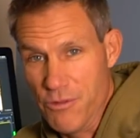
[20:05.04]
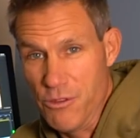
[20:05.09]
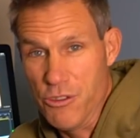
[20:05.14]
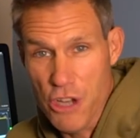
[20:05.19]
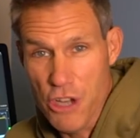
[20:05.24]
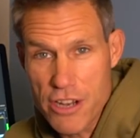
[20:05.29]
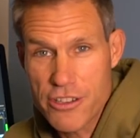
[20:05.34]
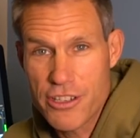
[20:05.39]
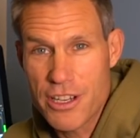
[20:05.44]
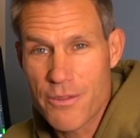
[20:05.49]

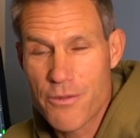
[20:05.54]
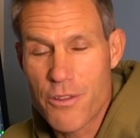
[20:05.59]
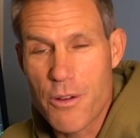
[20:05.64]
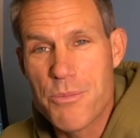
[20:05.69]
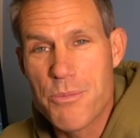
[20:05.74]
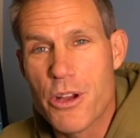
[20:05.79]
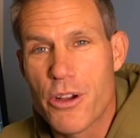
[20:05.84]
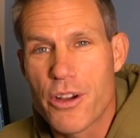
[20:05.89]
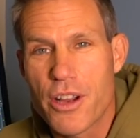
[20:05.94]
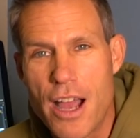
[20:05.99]
judging
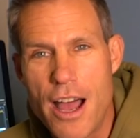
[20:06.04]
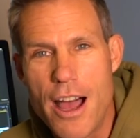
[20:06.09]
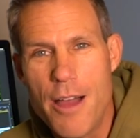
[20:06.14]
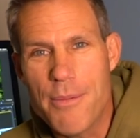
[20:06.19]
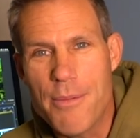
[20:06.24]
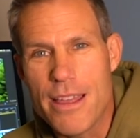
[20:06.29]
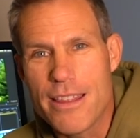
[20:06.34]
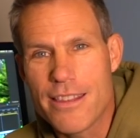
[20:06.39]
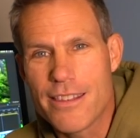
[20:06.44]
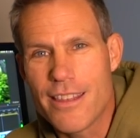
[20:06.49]
from your
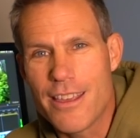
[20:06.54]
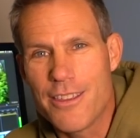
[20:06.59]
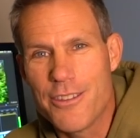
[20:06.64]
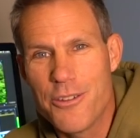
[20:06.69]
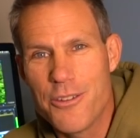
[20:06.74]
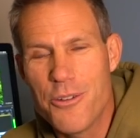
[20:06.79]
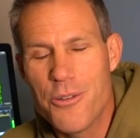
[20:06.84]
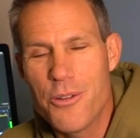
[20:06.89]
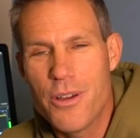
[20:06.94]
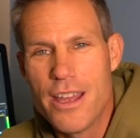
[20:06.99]
comments, that
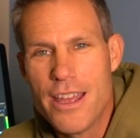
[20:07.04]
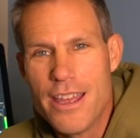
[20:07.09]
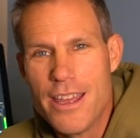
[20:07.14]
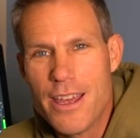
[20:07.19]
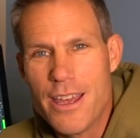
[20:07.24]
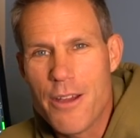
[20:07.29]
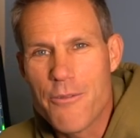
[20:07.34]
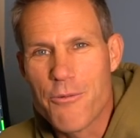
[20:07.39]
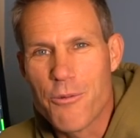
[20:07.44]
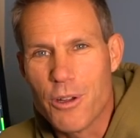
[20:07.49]
you
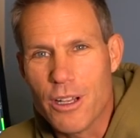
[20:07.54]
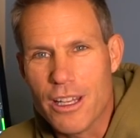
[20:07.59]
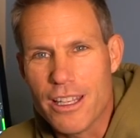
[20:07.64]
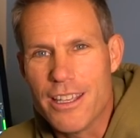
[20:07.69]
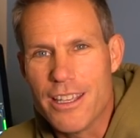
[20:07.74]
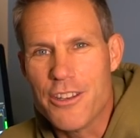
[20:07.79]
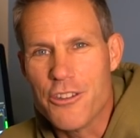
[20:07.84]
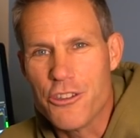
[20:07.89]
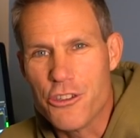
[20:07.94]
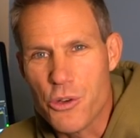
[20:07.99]
have
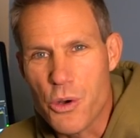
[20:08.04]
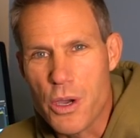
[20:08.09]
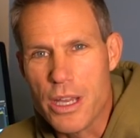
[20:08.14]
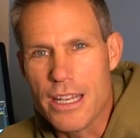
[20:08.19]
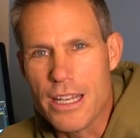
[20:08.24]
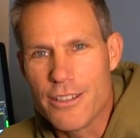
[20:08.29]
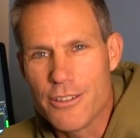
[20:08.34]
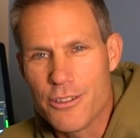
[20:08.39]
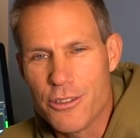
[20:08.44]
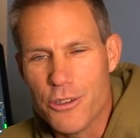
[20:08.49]
really enjoyed
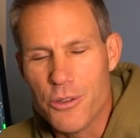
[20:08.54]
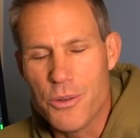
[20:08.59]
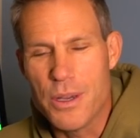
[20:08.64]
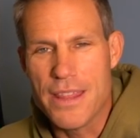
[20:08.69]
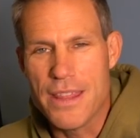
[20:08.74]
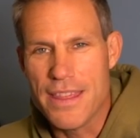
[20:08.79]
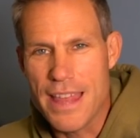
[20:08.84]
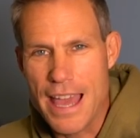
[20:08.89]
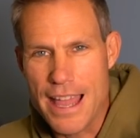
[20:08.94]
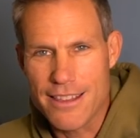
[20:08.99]
it too,
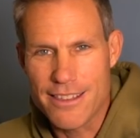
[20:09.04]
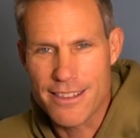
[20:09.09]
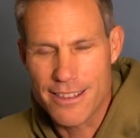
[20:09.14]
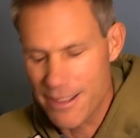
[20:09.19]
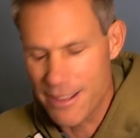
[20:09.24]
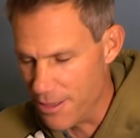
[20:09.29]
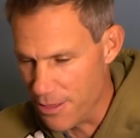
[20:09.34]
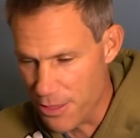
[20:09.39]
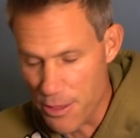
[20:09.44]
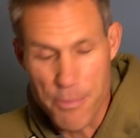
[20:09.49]
and that's
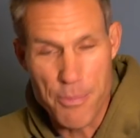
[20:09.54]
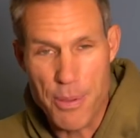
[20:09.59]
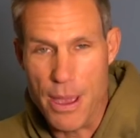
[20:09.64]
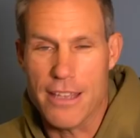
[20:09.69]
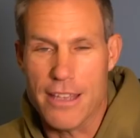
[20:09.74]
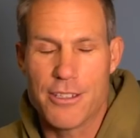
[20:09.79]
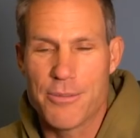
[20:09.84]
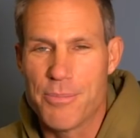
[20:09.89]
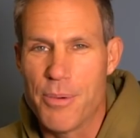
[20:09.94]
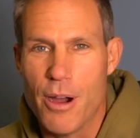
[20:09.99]
the
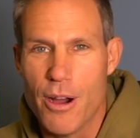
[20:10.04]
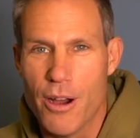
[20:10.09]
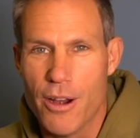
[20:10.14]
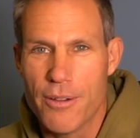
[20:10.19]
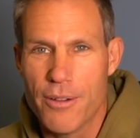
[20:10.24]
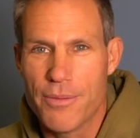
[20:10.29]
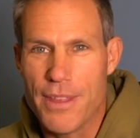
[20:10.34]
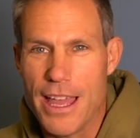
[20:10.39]
best part.